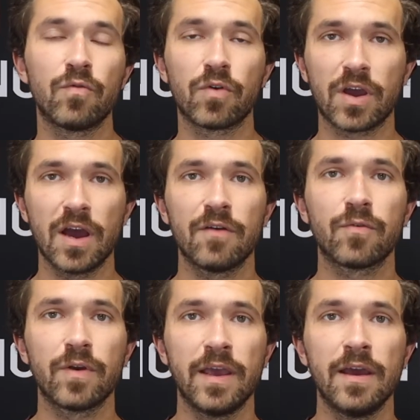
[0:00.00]

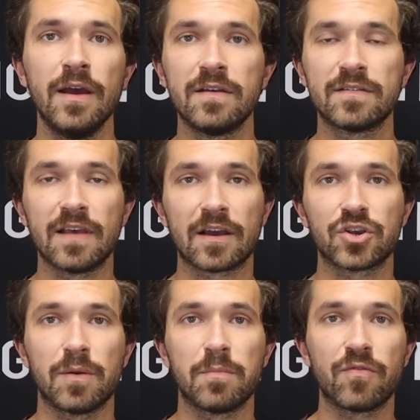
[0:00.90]
recovery
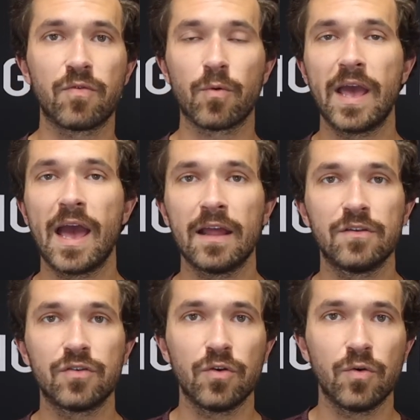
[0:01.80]
section before we
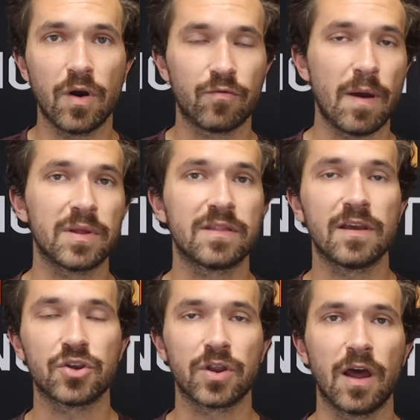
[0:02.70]
head to a
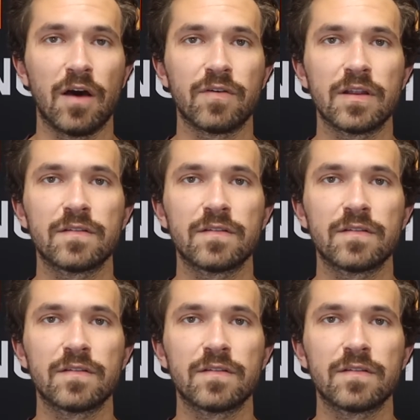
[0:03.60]
repetition of it.